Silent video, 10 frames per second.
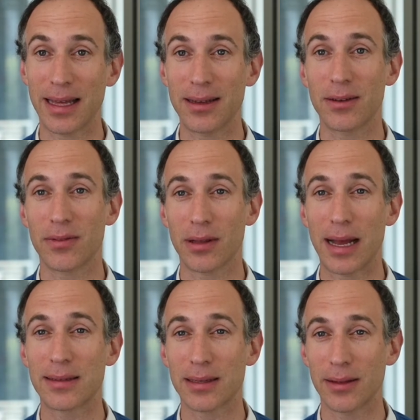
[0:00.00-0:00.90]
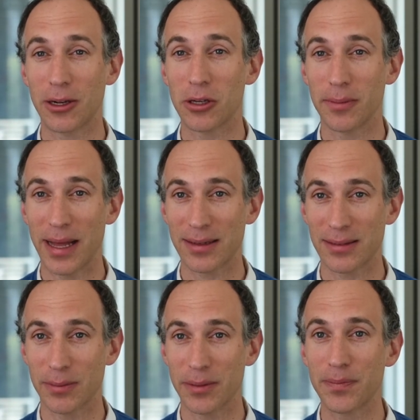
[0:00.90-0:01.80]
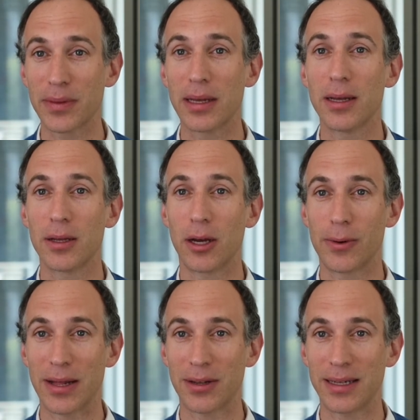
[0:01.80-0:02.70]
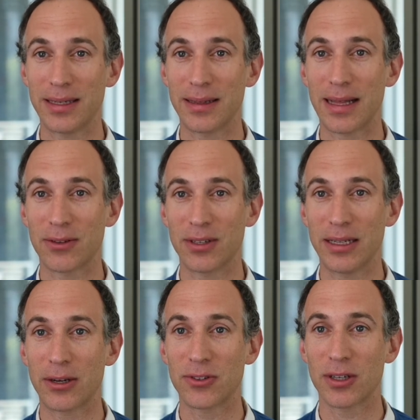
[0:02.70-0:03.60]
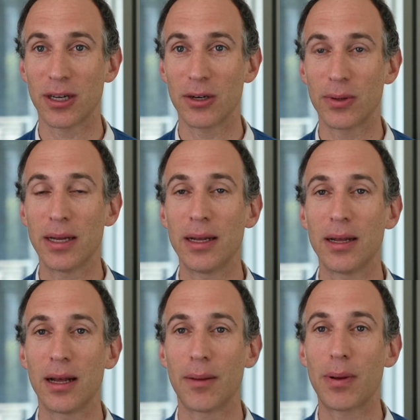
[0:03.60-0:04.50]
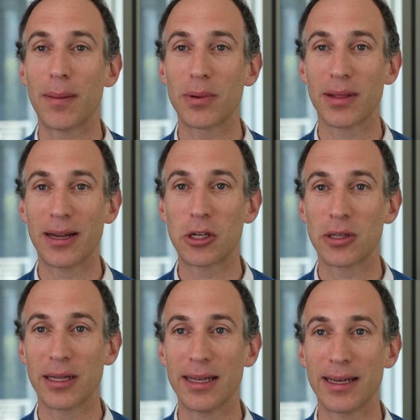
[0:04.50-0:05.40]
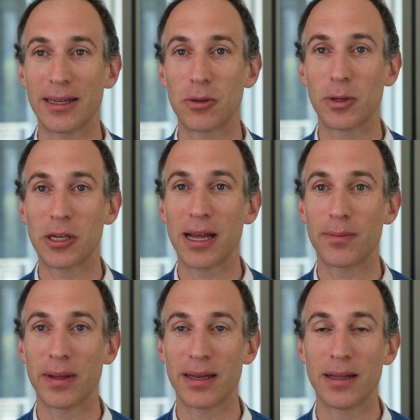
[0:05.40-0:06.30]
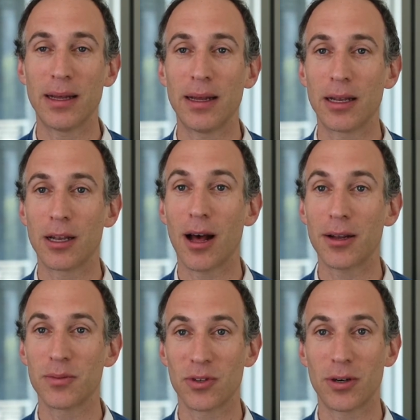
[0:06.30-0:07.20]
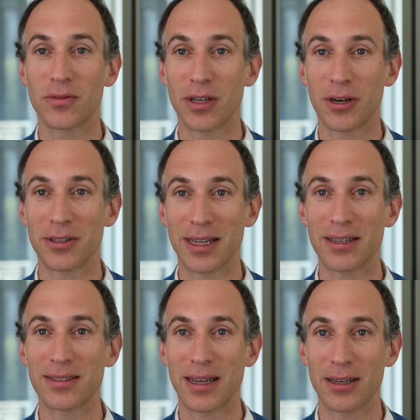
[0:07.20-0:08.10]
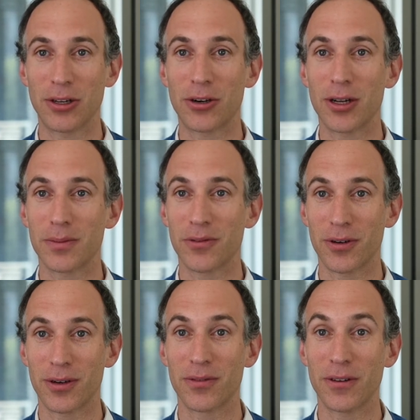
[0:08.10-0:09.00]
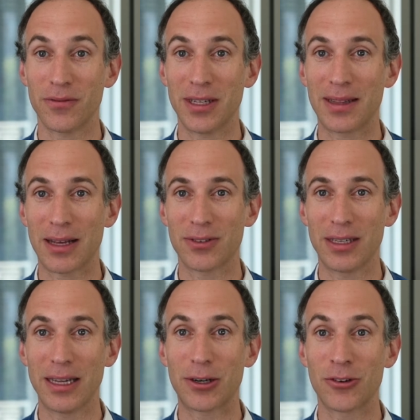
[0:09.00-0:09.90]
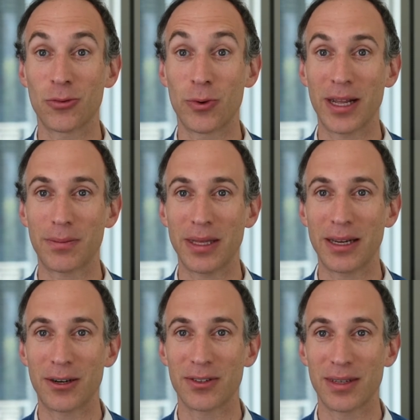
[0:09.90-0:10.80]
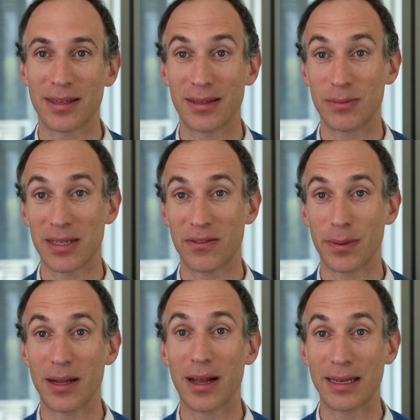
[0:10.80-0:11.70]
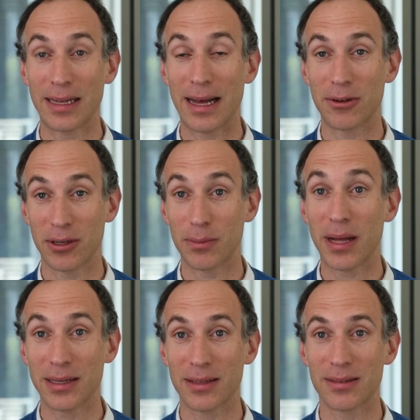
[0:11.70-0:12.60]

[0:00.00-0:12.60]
end of the last glacial maximum, around 19,000 years ago, a population lineage which had been not observed in our data set in Europe for 15,000 years reappears. It seems to have been hiding out in a pocket